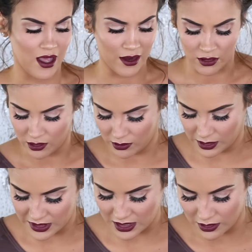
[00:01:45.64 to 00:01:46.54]
I don't know,
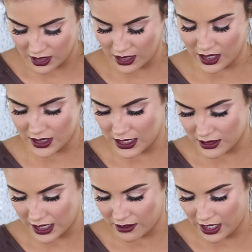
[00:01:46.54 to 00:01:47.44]
let me see what it is
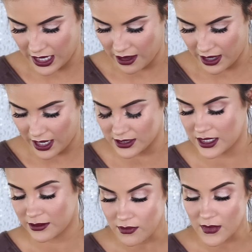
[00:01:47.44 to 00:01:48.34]
outside right now.
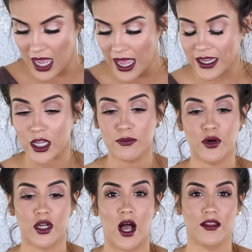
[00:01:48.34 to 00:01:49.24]
And I could
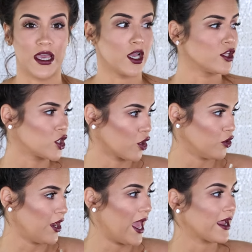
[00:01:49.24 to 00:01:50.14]
put on like a
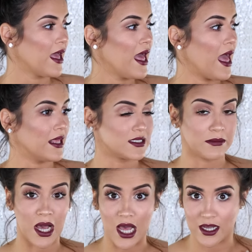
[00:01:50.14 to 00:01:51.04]
turtleneck and
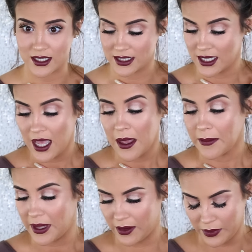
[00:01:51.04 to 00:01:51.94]
some Uggs,
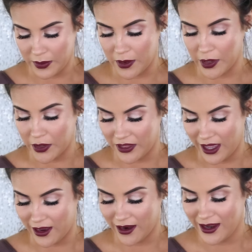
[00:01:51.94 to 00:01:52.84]
but we won't go
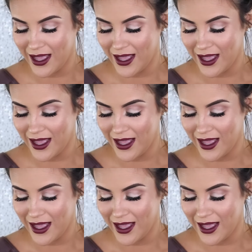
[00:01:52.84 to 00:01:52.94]
there.